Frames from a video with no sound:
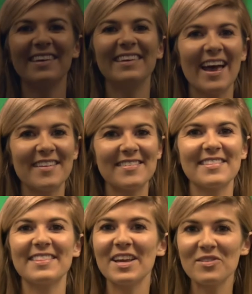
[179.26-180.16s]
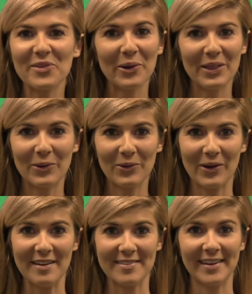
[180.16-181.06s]
Yes, things are a little
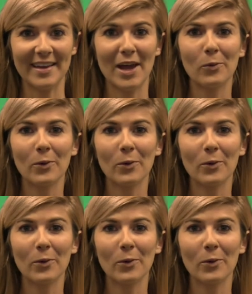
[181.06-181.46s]
crazy, and